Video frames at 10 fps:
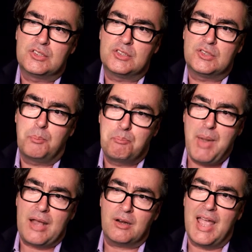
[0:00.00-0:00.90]
to
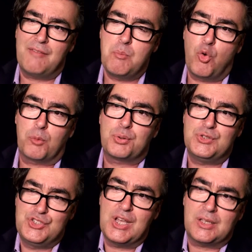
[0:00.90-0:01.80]
better have a more
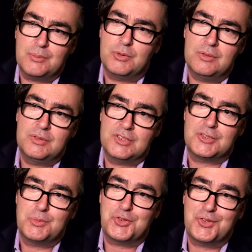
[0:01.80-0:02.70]
predictable
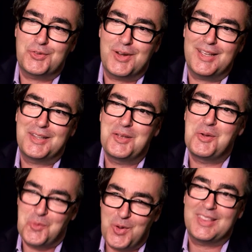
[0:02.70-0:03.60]
distribution grid
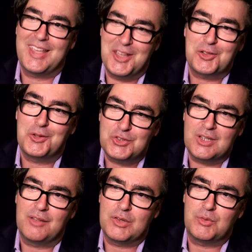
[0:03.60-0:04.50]
with the
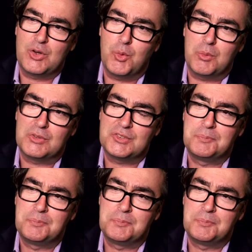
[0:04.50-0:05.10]
inclusion of the renewables.